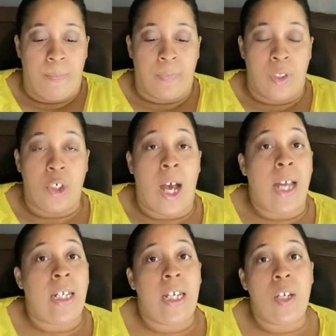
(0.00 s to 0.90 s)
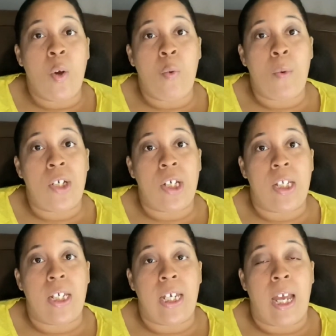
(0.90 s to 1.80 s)
John Heald, which is
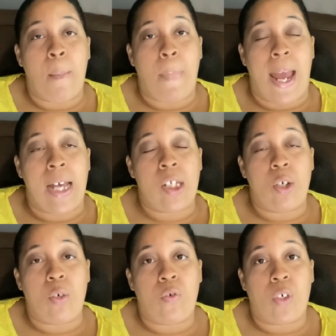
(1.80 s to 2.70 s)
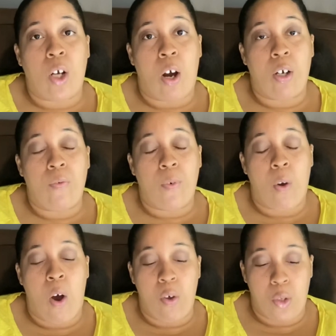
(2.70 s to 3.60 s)
the ambassador for Carnival,
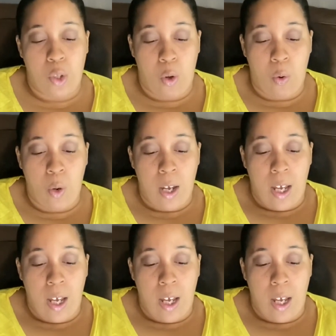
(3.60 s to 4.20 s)
also